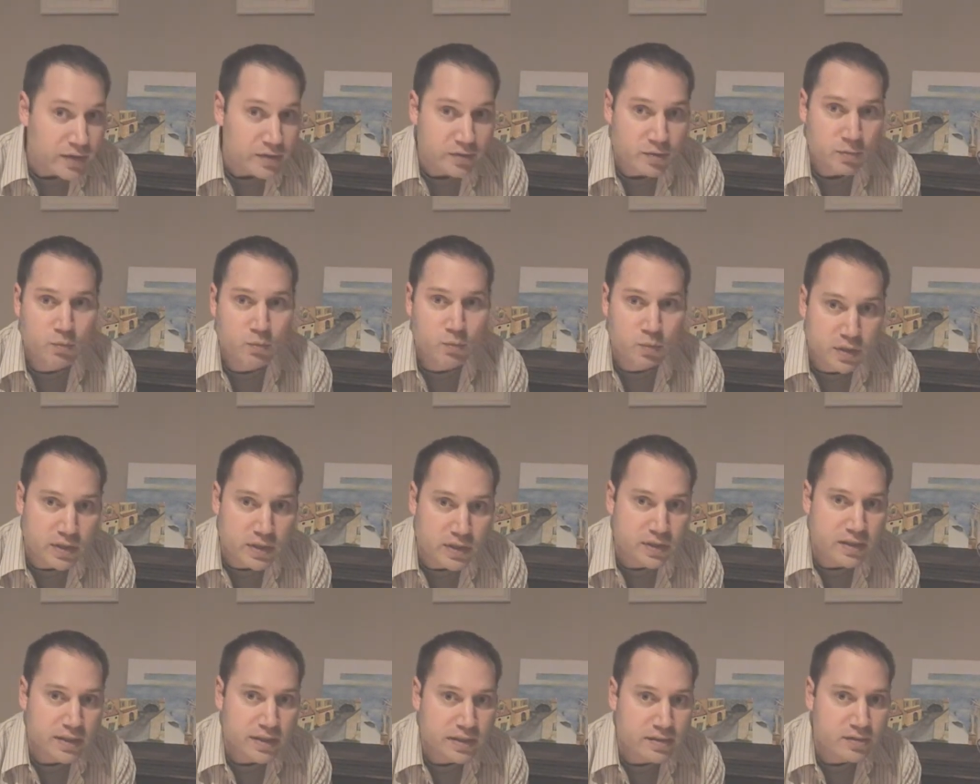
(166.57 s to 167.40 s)
is I'm
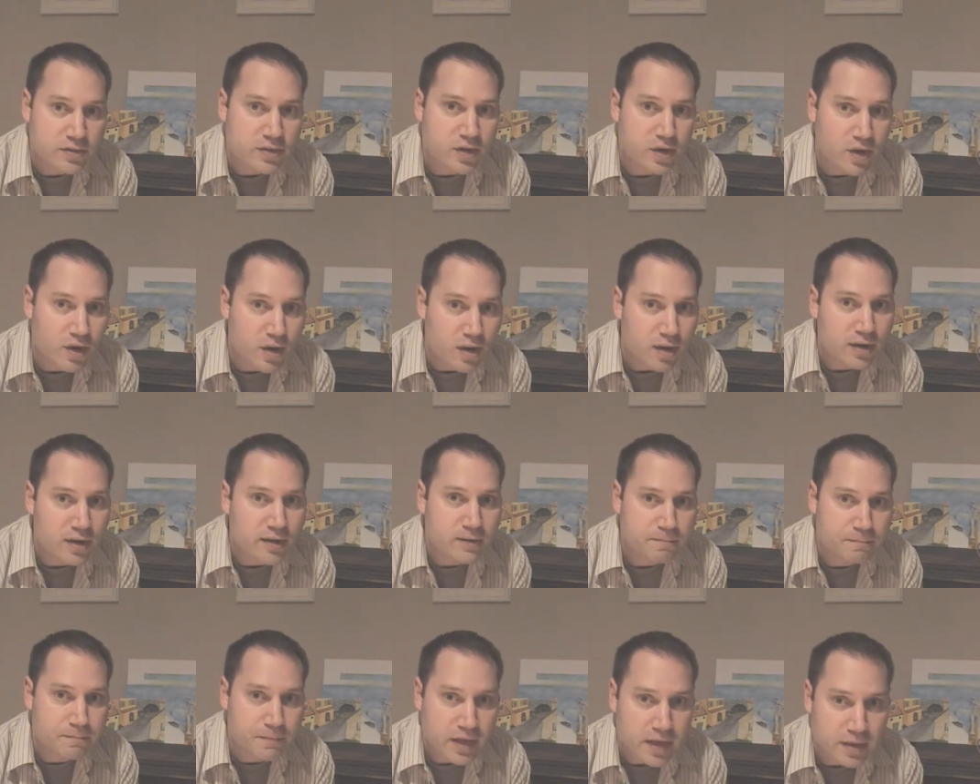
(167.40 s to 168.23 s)
really into art
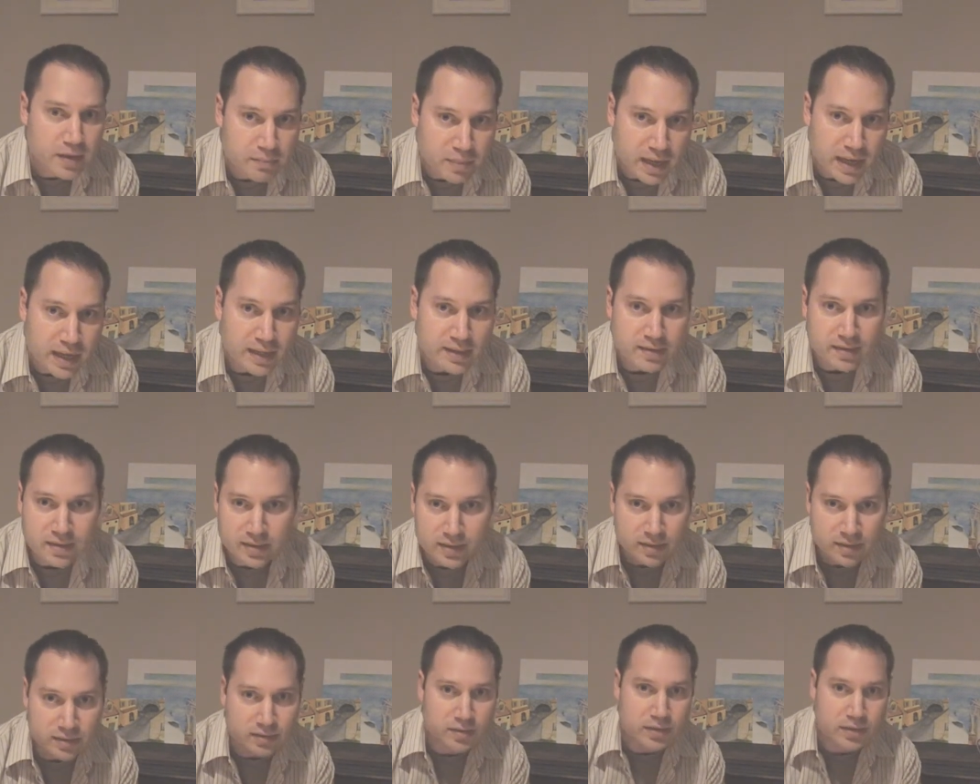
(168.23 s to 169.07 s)
and
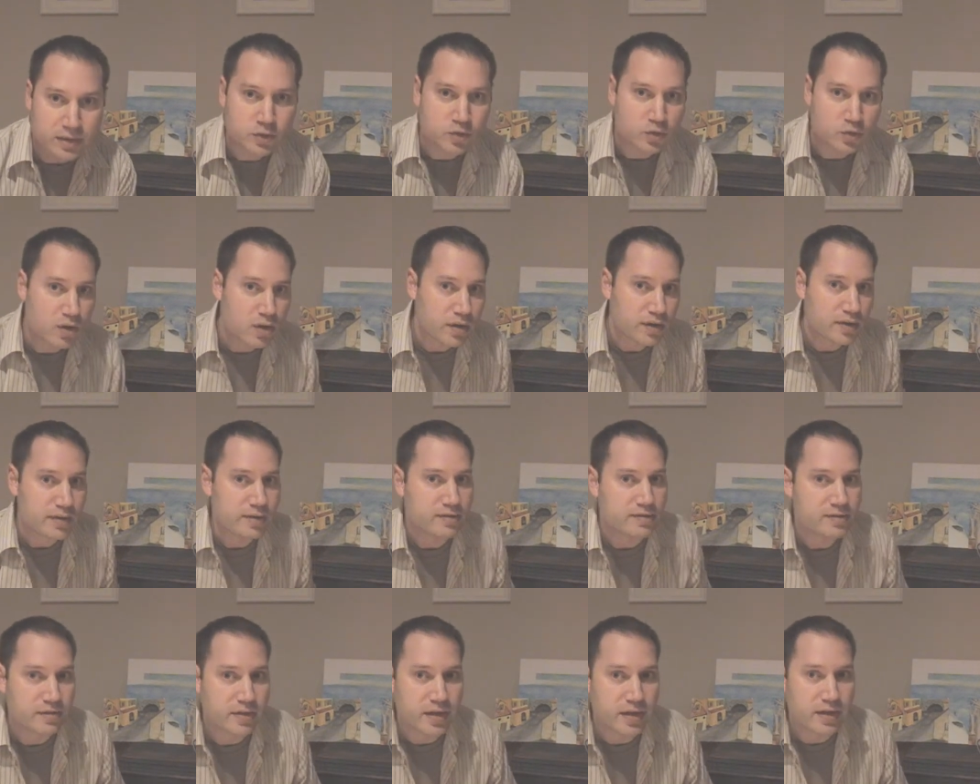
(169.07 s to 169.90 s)
painting and, and drawing
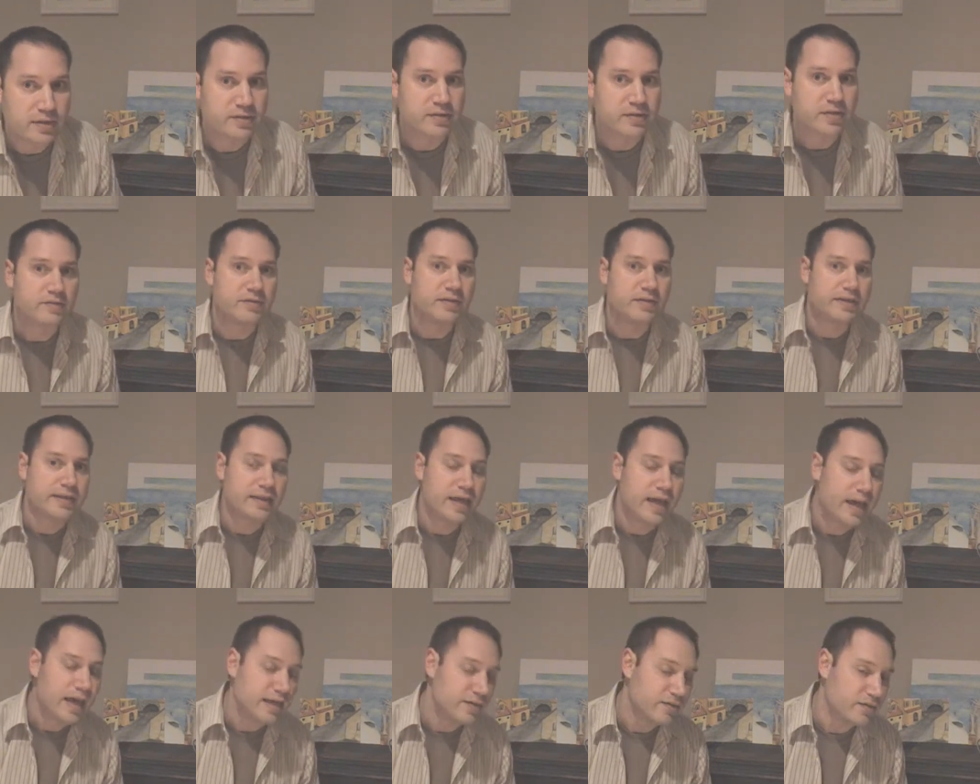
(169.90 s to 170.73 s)
and, and, stuff like
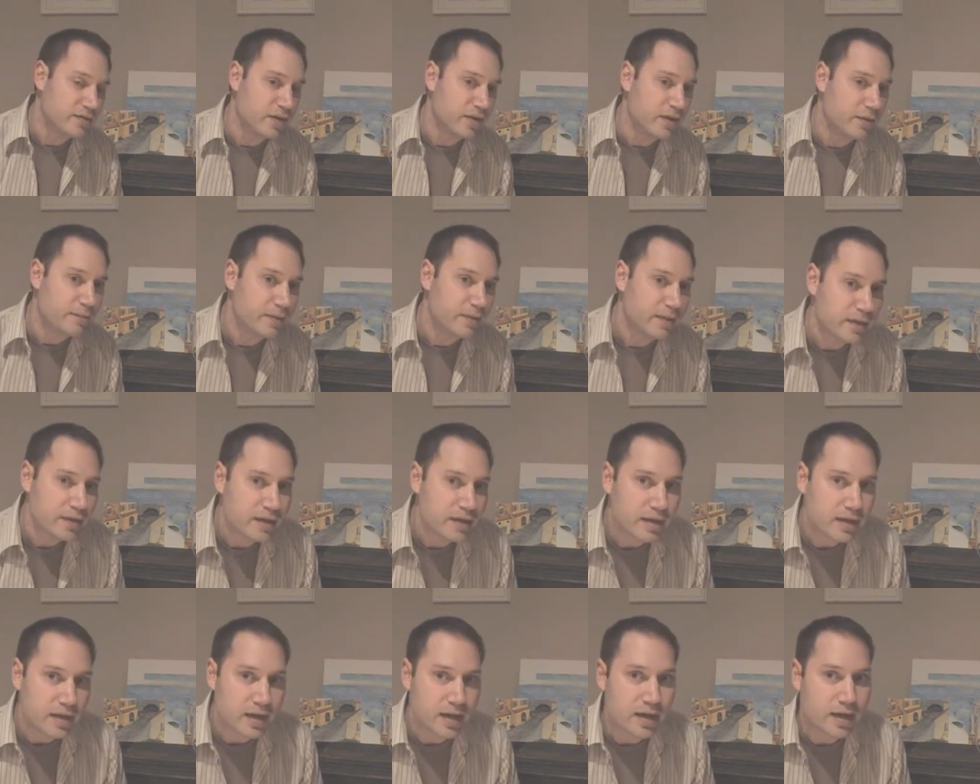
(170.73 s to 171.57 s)
that. So
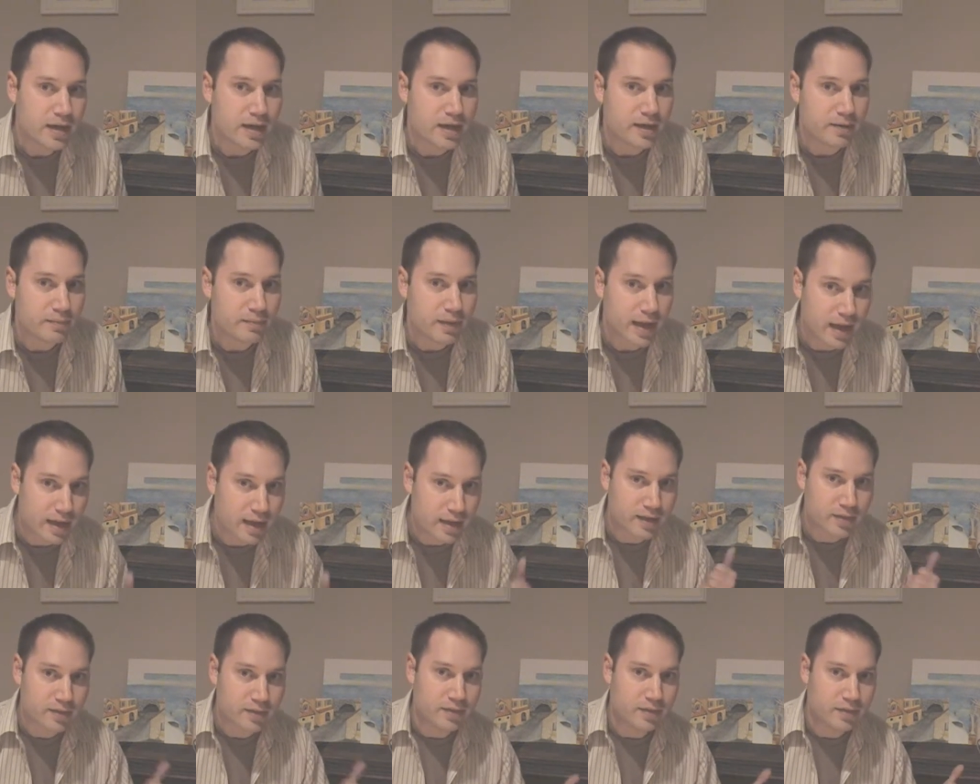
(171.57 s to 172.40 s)
um,
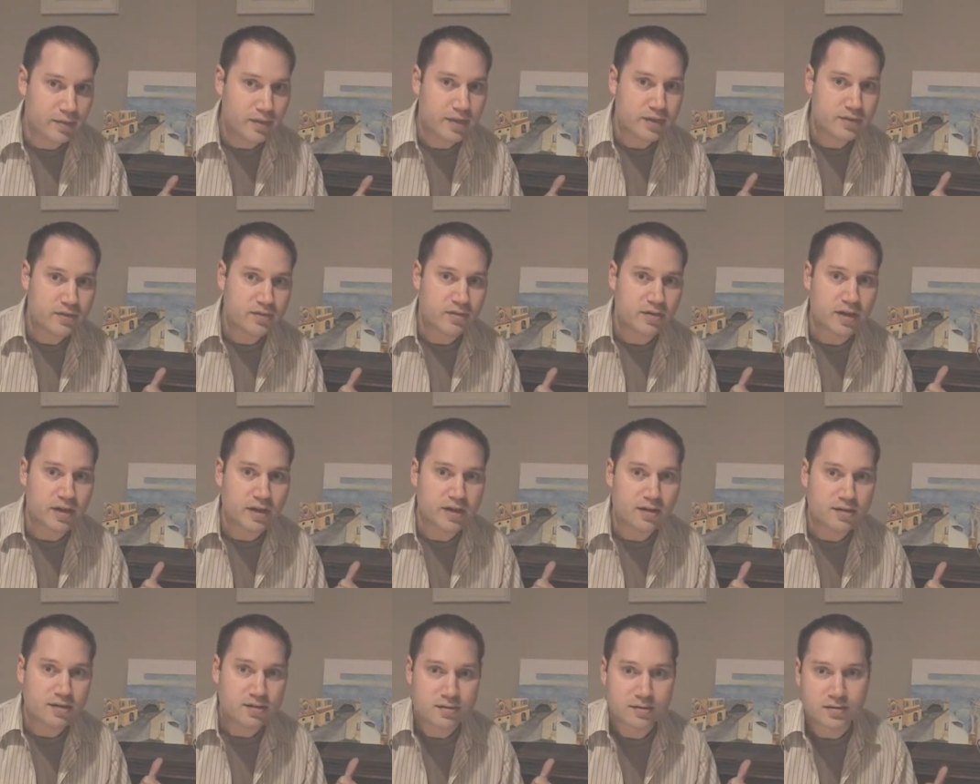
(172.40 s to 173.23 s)
this
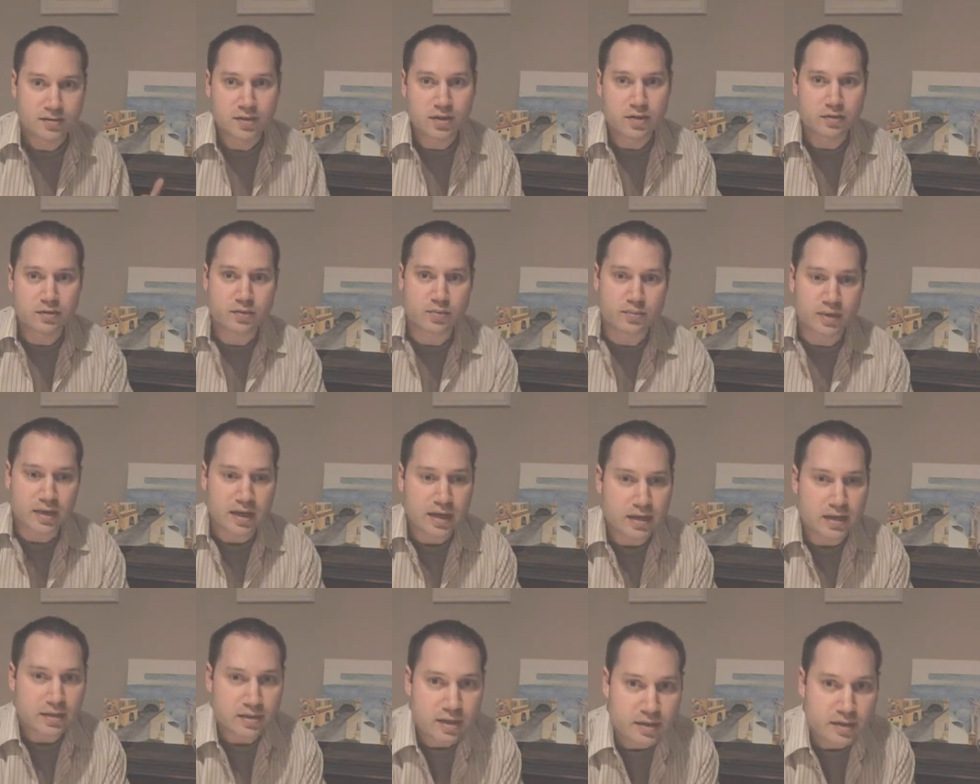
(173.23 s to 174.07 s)
here over
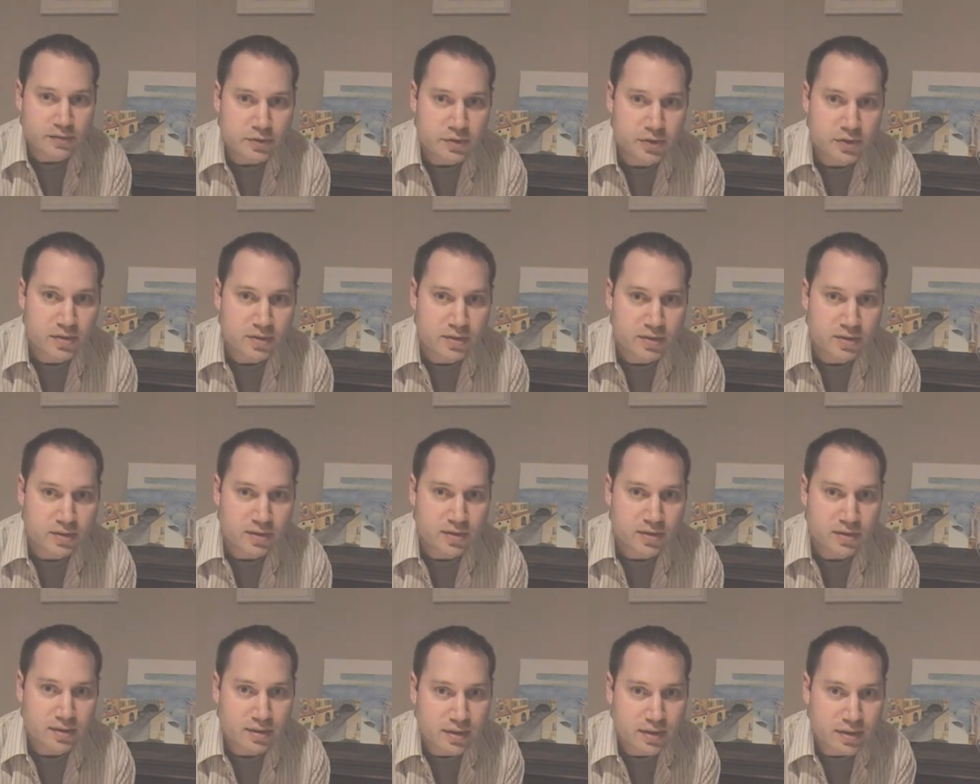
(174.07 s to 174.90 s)
my left
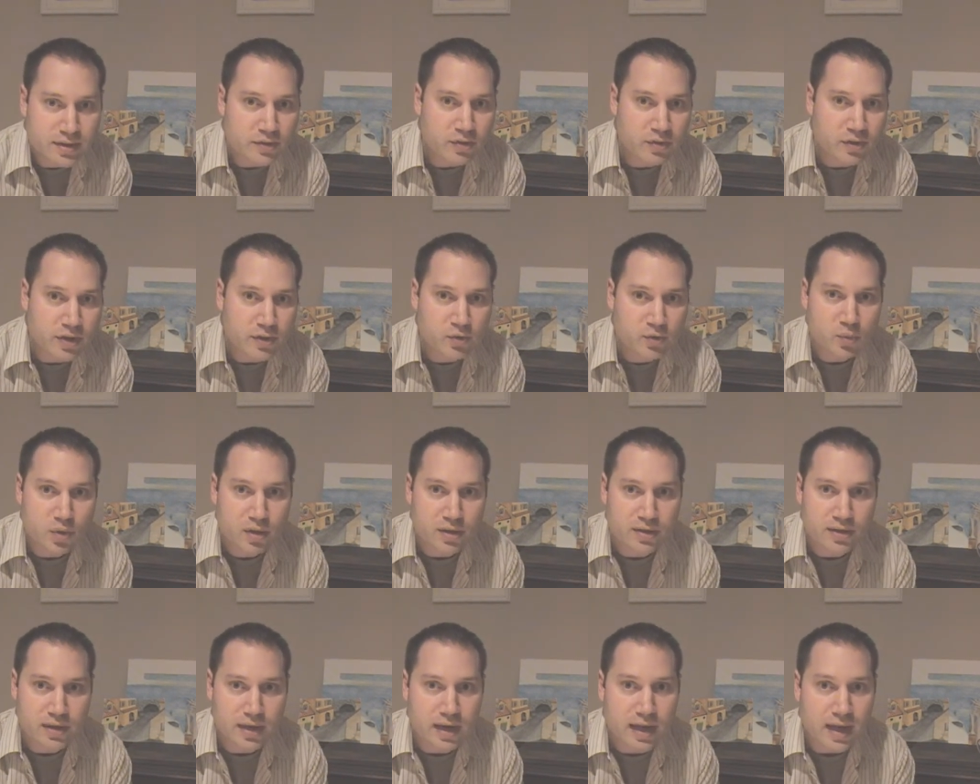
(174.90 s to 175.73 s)
shoulder is, is
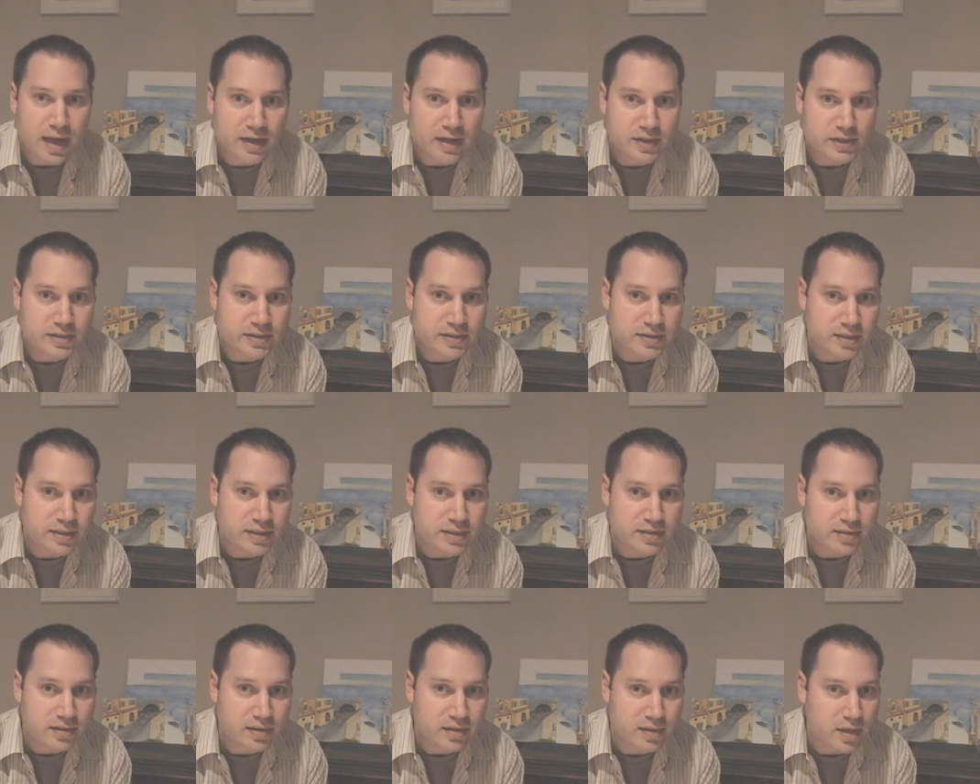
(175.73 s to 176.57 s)
work that I actually
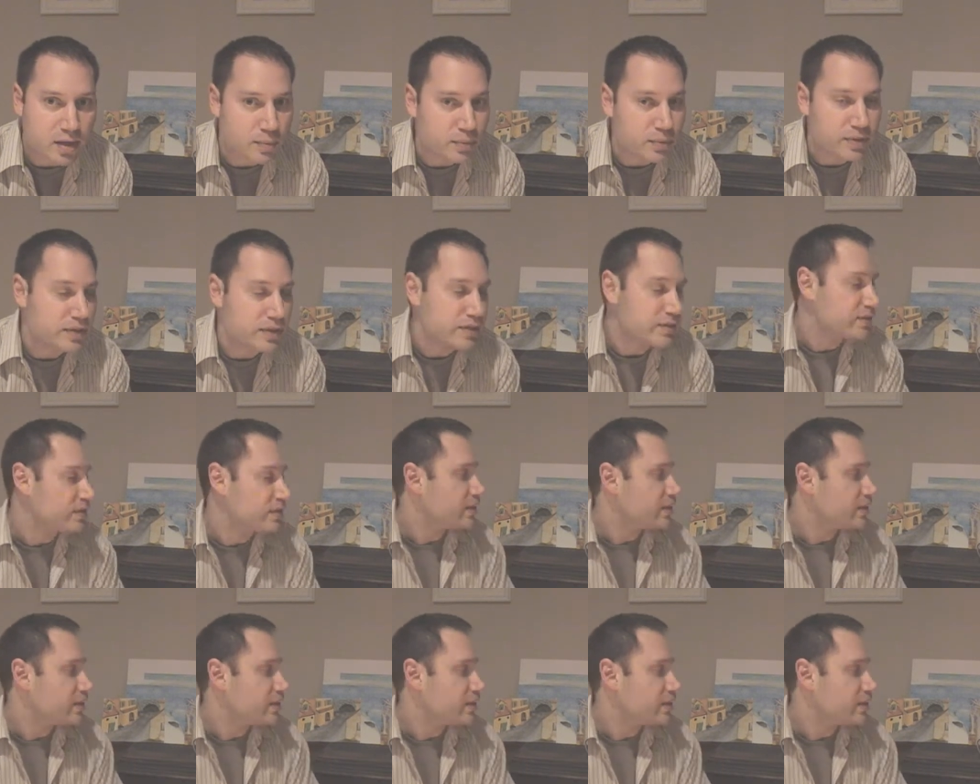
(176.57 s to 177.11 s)
did a couple of years